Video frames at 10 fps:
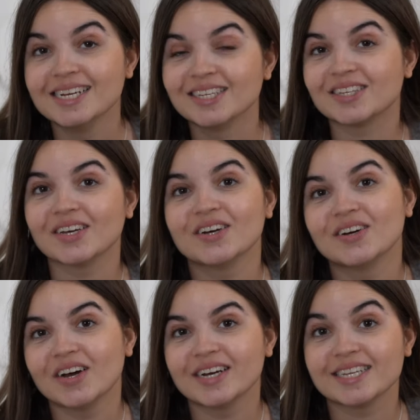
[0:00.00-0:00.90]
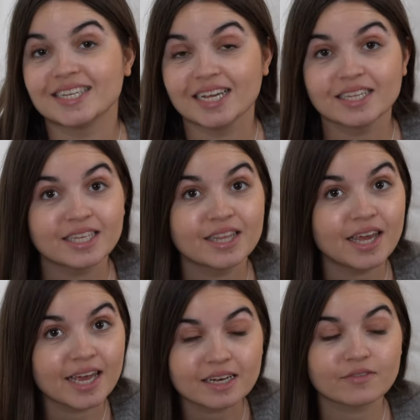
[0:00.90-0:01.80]
So stay until
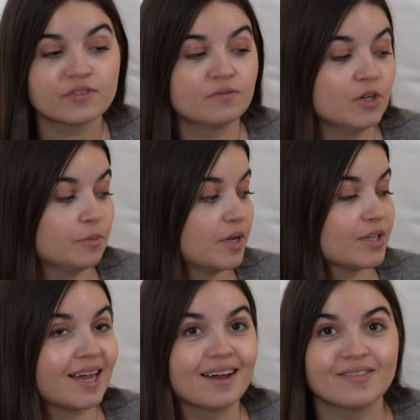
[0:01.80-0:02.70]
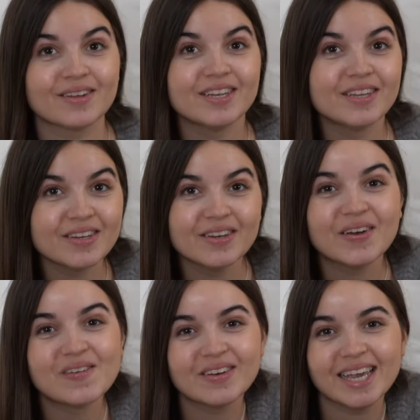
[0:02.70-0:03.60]
the end of this video because I have
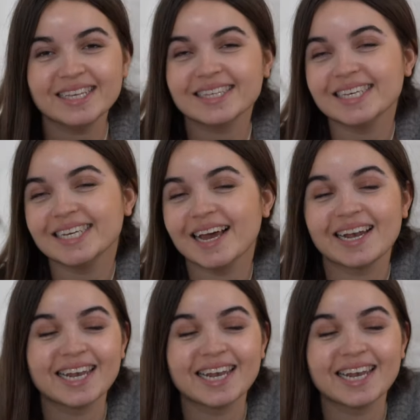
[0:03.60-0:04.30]
new amazing